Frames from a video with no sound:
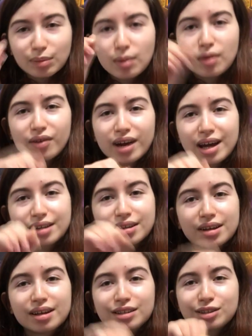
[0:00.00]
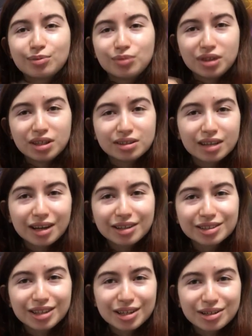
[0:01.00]
yeah, maybe if I add some
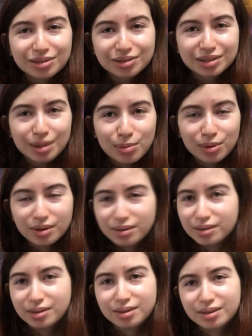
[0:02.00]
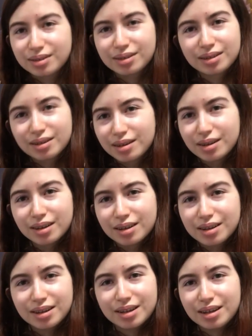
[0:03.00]
details here and something,
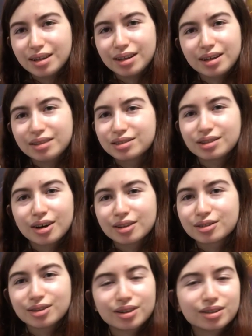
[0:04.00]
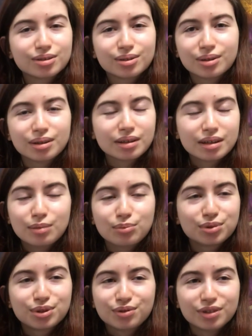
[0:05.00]
it's not going to
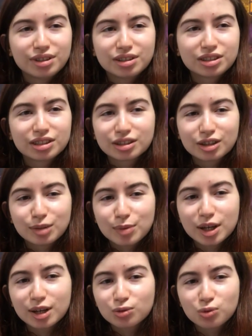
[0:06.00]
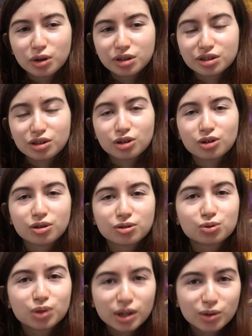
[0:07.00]
improve it. It's just gonna make it worse, and you're going
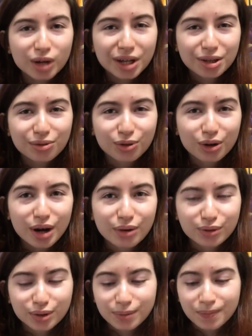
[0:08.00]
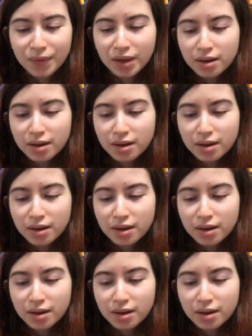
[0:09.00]
to regret it forever.